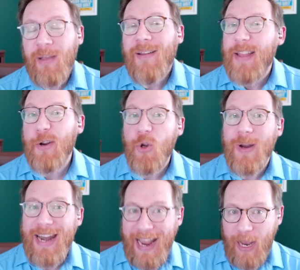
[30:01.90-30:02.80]
than to do
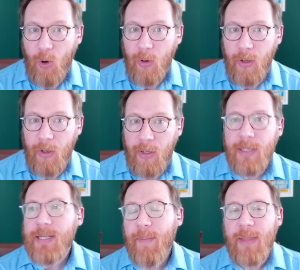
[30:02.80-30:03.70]
it now.
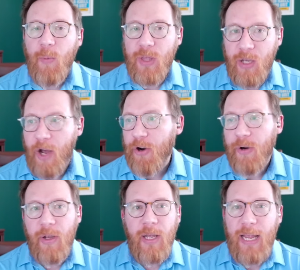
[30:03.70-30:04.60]
Same thing with Gunnar.
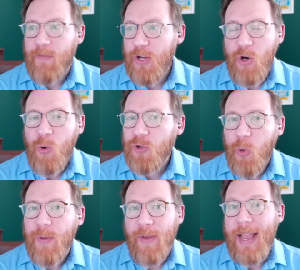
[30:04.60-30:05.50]
If you don't
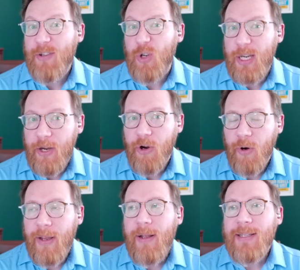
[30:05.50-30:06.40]
do it in the next
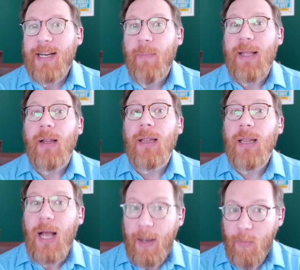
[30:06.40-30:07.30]
year, it's going to be a
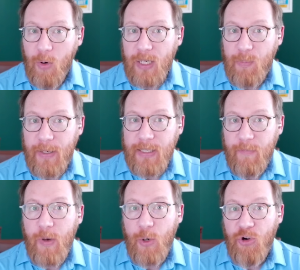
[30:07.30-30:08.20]
lot more expensive
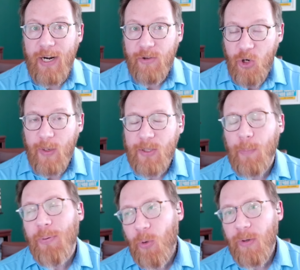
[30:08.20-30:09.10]
when you try to do it. So
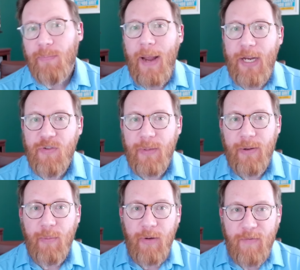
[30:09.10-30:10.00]
pull a page from the
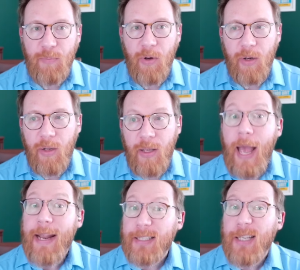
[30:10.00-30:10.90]
Atlanta Braves book
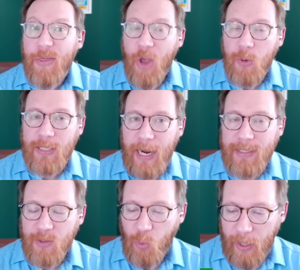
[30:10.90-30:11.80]
and extend those
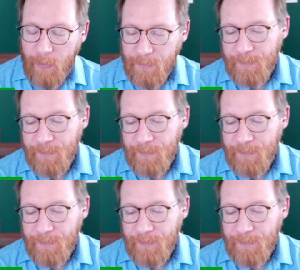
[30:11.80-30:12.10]
guys as well.